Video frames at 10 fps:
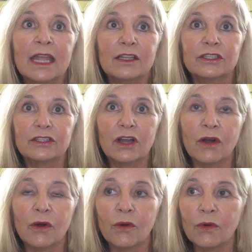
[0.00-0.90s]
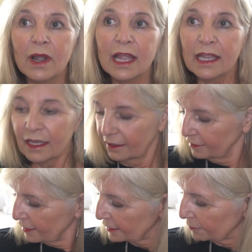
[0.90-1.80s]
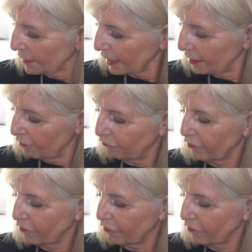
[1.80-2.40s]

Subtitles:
so that's my